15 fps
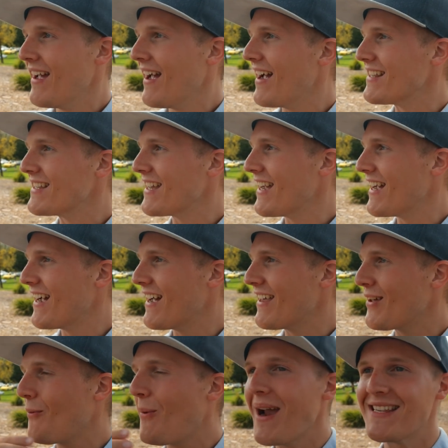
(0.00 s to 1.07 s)
as
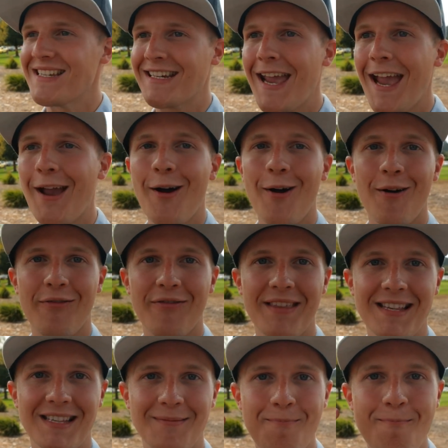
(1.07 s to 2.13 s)
the way to kick off
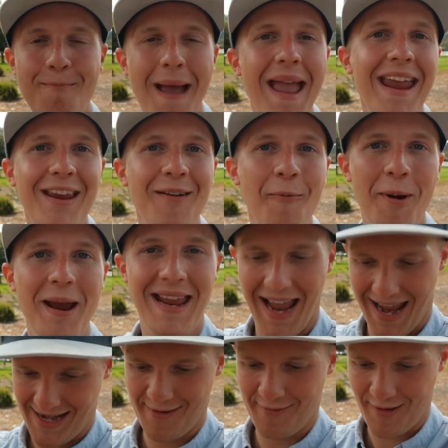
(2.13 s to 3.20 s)
this main
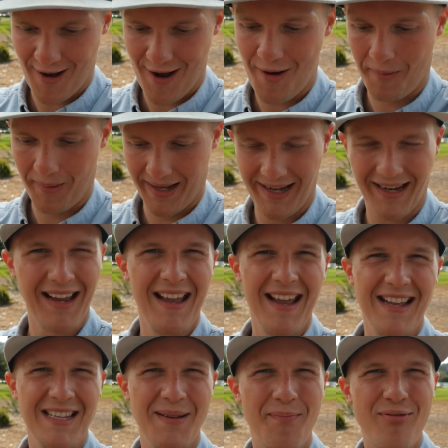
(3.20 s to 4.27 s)
weekend of Car Week.
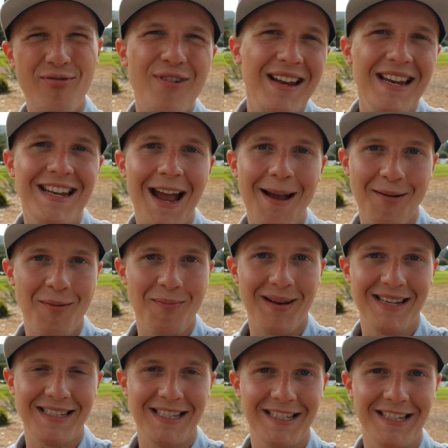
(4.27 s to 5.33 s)
It's a pretty damn good
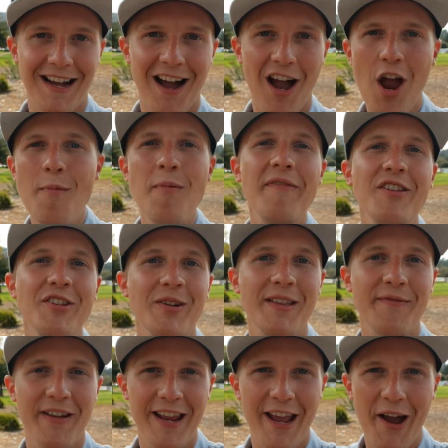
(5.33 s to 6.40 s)
place to start. I hope you've enjoyed
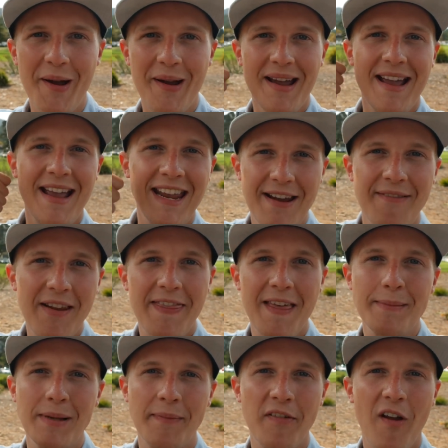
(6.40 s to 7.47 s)
the video. Give it a
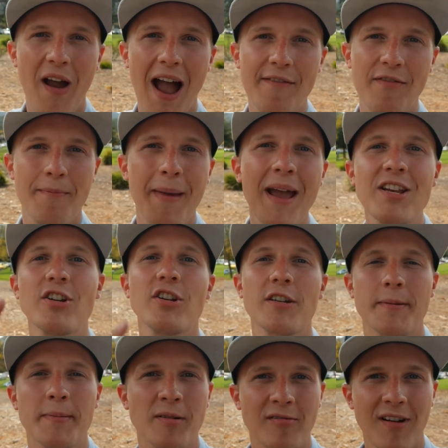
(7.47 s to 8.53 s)
thumbs up if you have, and make sure you're
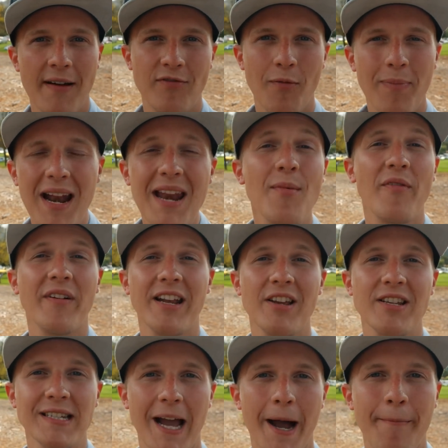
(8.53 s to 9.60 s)
subscribed for plenty more
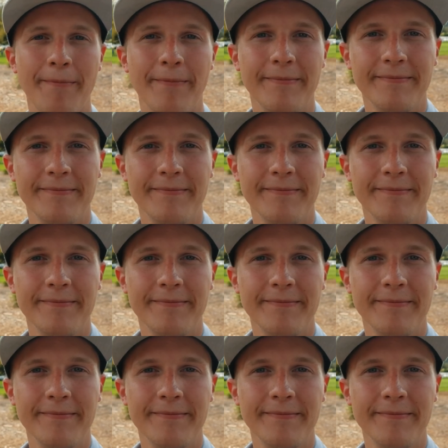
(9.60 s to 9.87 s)
videos to come.